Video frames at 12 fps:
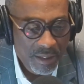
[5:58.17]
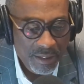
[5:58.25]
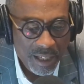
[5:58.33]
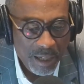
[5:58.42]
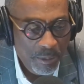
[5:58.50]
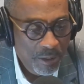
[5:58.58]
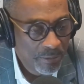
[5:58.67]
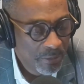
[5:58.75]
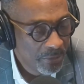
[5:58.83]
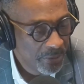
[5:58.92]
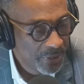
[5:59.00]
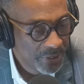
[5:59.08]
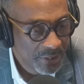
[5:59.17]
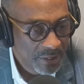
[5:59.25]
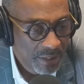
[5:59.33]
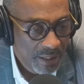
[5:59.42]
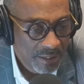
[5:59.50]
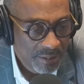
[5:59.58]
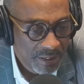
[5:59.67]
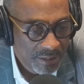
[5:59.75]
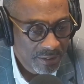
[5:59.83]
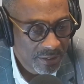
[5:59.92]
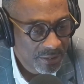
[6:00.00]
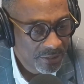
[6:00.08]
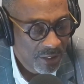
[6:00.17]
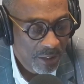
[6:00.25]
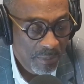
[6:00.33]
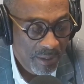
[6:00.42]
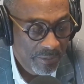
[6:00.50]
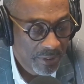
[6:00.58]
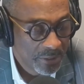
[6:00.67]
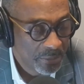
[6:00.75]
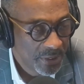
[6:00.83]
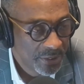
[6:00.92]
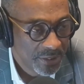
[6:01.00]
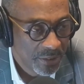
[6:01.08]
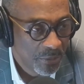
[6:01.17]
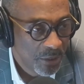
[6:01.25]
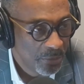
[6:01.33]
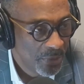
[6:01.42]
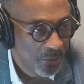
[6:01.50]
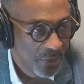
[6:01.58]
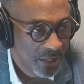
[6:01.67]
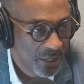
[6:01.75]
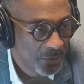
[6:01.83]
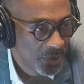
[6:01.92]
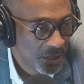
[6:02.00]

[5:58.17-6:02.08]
came home from prison, and just started my first business and worked my way up